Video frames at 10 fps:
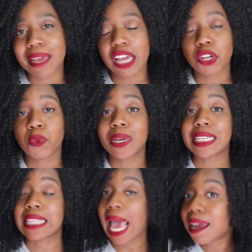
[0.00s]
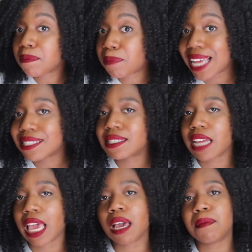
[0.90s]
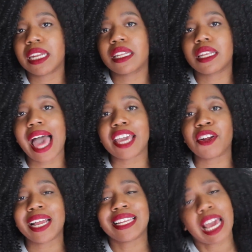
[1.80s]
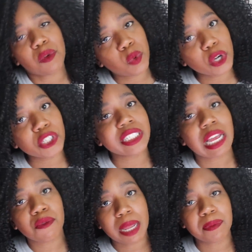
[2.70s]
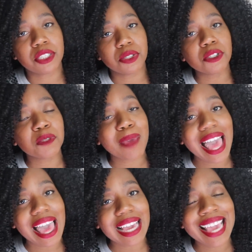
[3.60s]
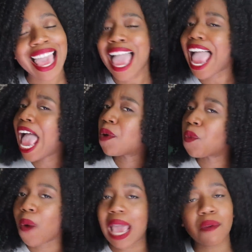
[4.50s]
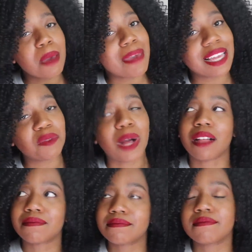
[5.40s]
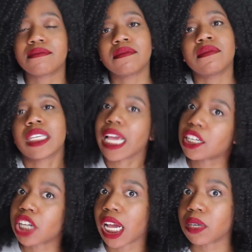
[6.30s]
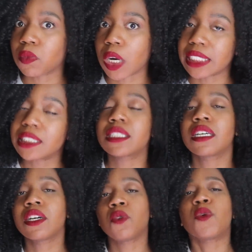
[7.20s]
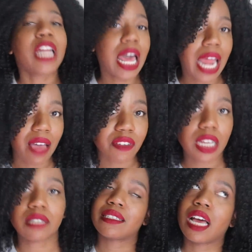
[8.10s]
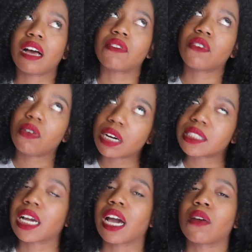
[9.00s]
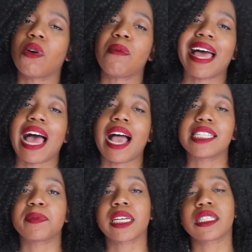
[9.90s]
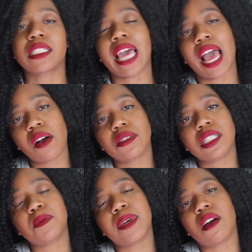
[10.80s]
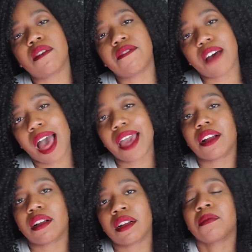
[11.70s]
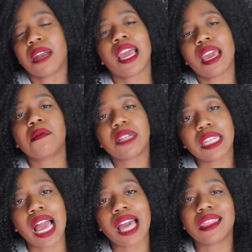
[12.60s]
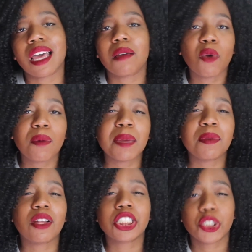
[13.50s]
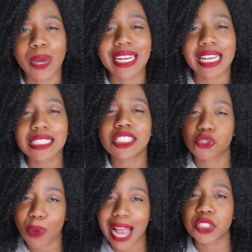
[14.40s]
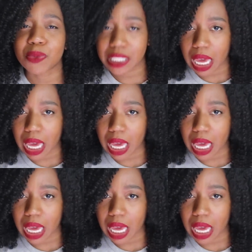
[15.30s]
a man who is at best a committed liar and at worst a rapey douchebag. And white women, well, the educated ones, we're not having it. Now, of course, I gotta roll my eyes because the house has been on fire. But I am glad that more people are joining us and trying to